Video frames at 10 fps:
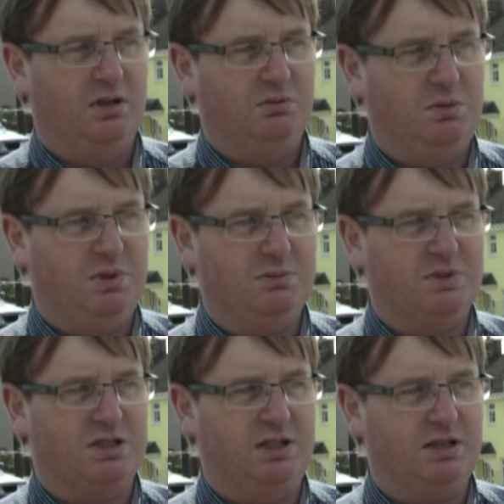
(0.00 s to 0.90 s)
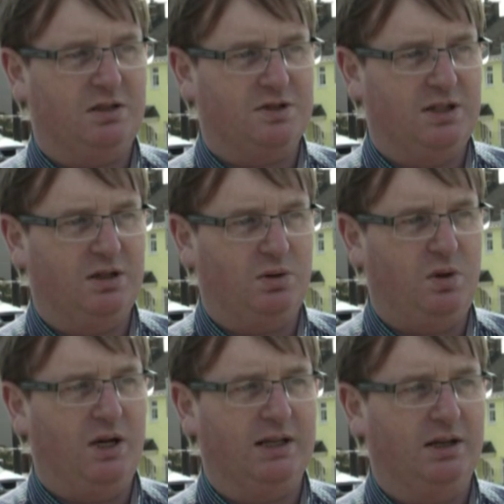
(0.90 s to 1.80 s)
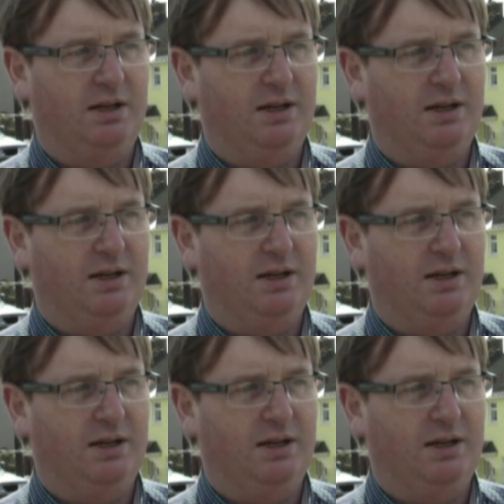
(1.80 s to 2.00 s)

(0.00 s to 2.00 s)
We made a mistake of staying quiet